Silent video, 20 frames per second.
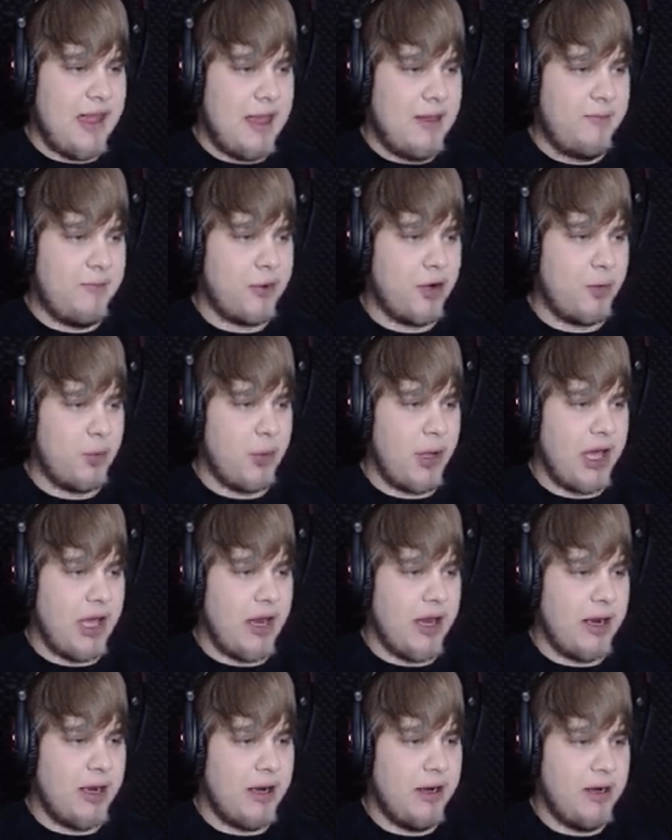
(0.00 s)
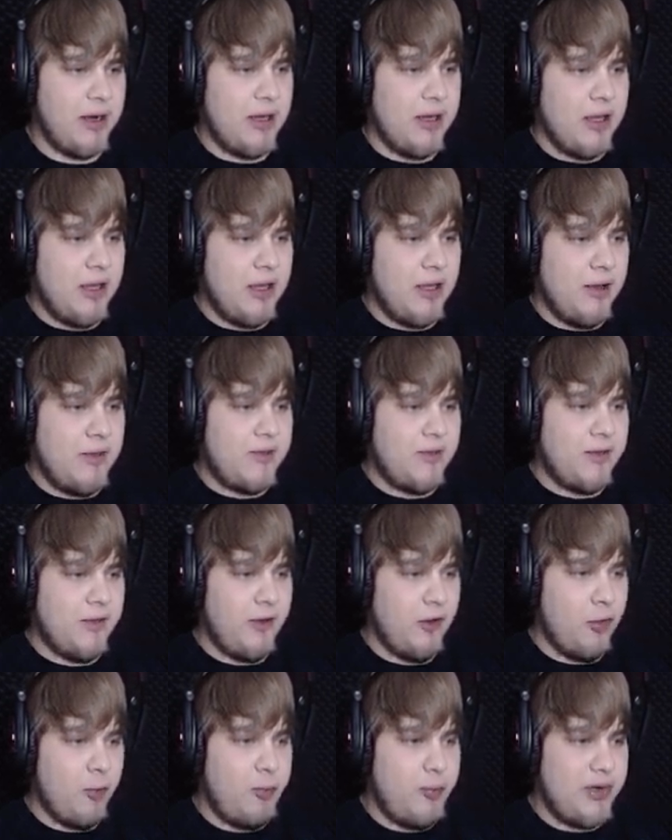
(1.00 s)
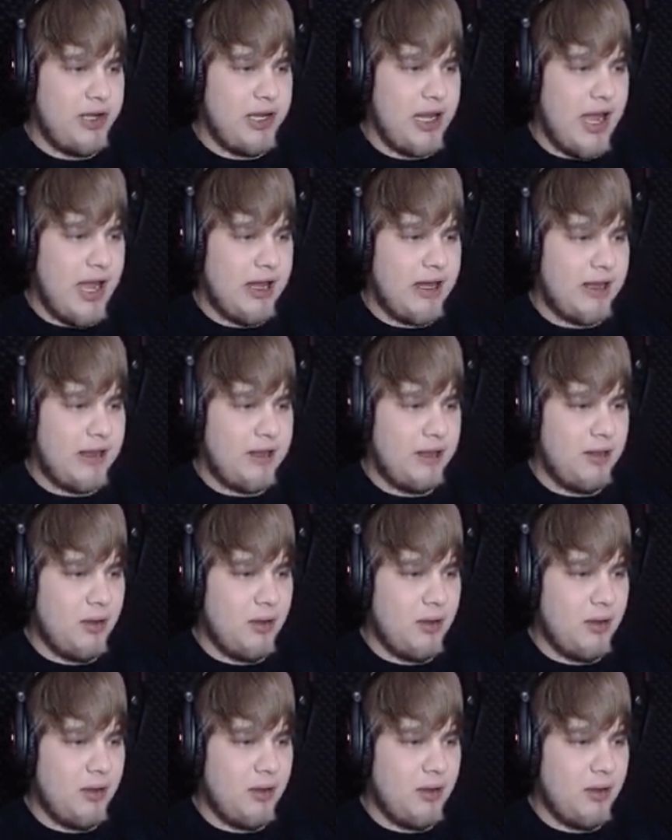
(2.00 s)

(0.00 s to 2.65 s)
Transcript: everywhere. It's so bloody.